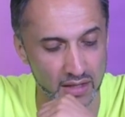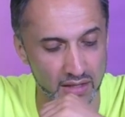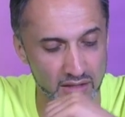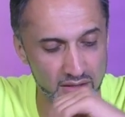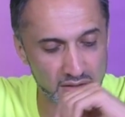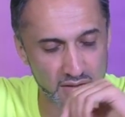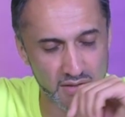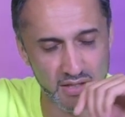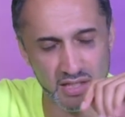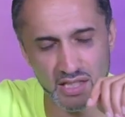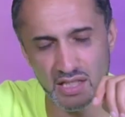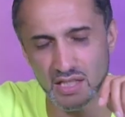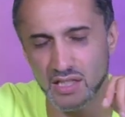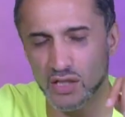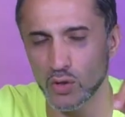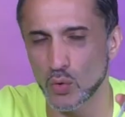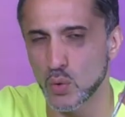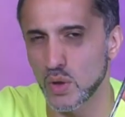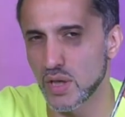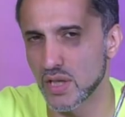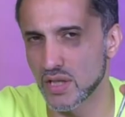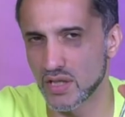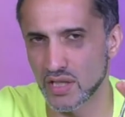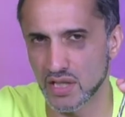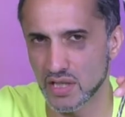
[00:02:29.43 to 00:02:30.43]
so this is
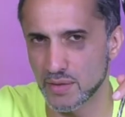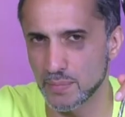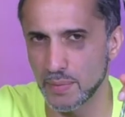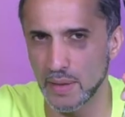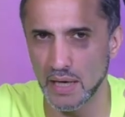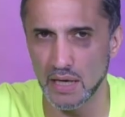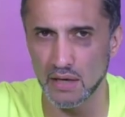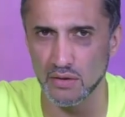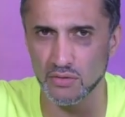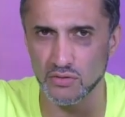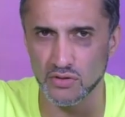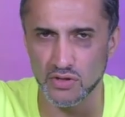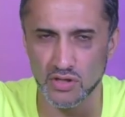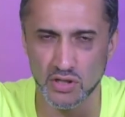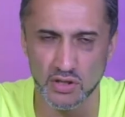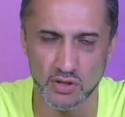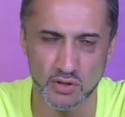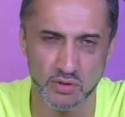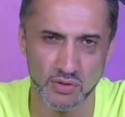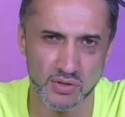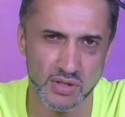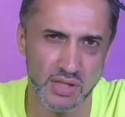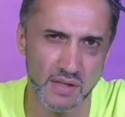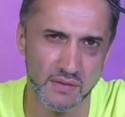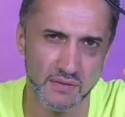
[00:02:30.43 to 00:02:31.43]
26 pounds, the
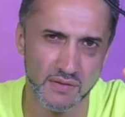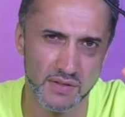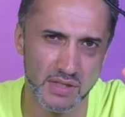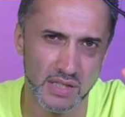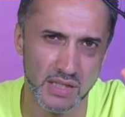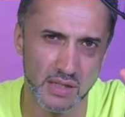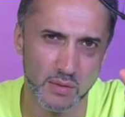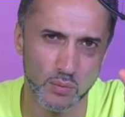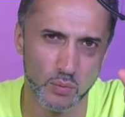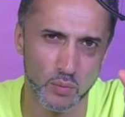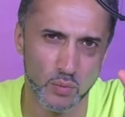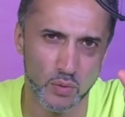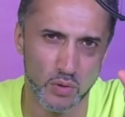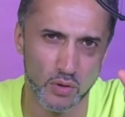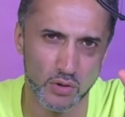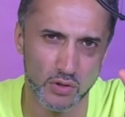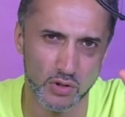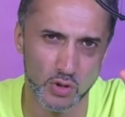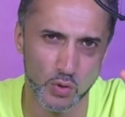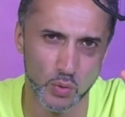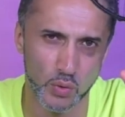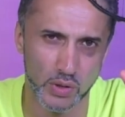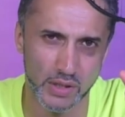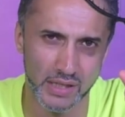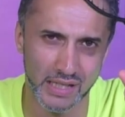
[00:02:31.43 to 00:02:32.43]
270 was
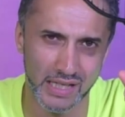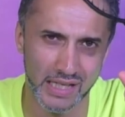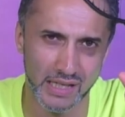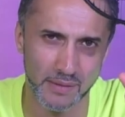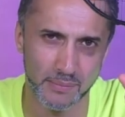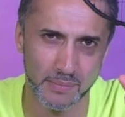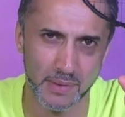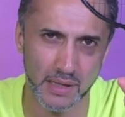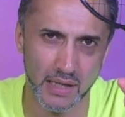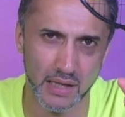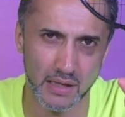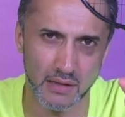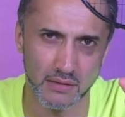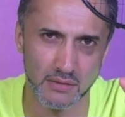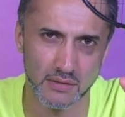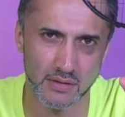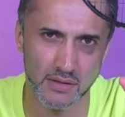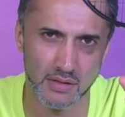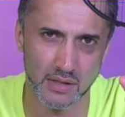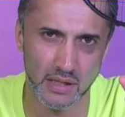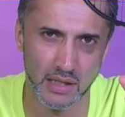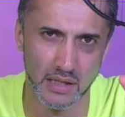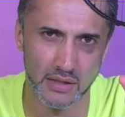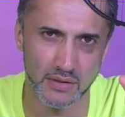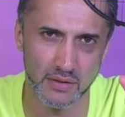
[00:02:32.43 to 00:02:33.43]
28
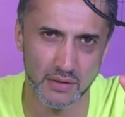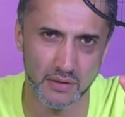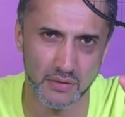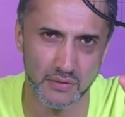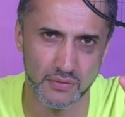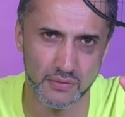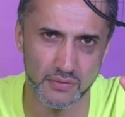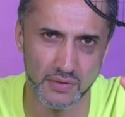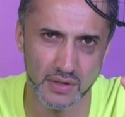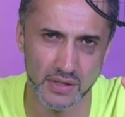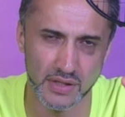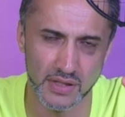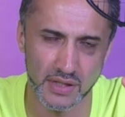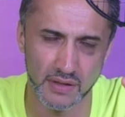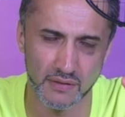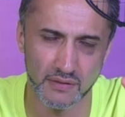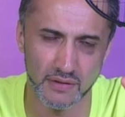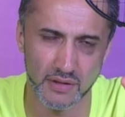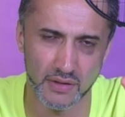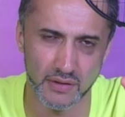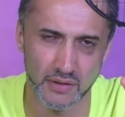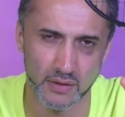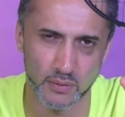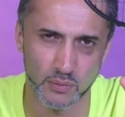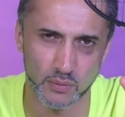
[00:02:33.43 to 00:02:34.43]
pounds and the
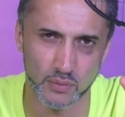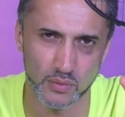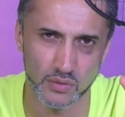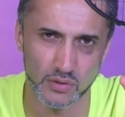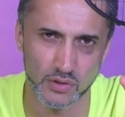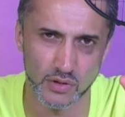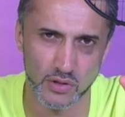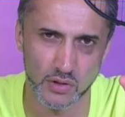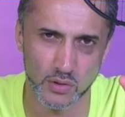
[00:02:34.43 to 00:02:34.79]
370 I think was